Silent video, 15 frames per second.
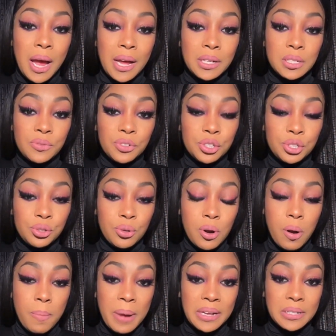God is for
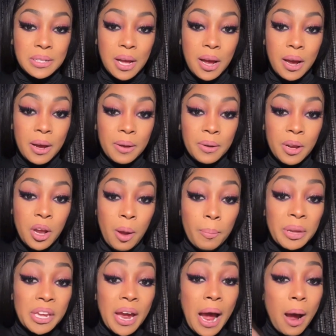sure on my side.
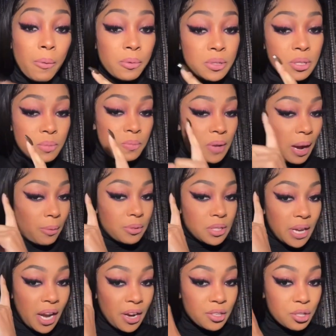But yeah, I was
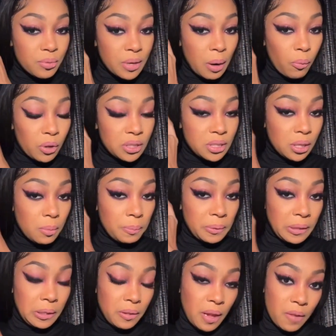answering. I wanted to
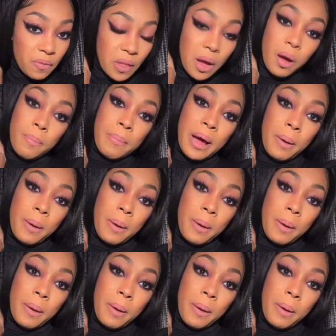complete that thought.